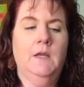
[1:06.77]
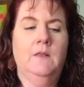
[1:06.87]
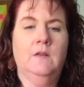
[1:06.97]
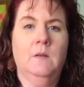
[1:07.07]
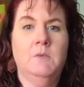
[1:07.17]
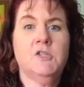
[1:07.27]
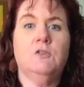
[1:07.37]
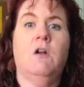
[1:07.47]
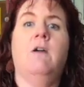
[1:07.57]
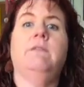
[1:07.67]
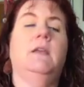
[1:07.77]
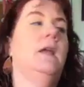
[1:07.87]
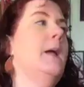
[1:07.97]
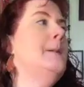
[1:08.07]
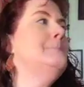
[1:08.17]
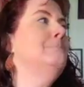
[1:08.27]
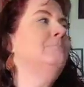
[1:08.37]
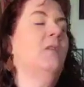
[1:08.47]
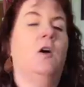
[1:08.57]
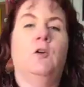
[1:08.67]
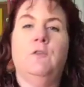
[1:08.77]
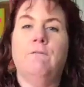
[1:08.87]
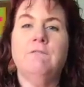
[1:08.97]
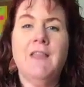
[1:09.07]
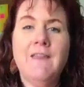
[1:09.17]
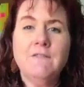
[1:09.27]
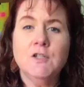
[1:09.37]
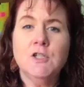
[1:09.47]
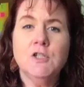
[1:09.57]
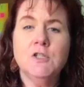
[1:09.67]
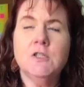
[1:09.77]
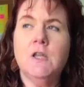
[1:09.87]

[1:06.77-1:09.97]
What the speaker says: and the Commissional coffee. All new flavors,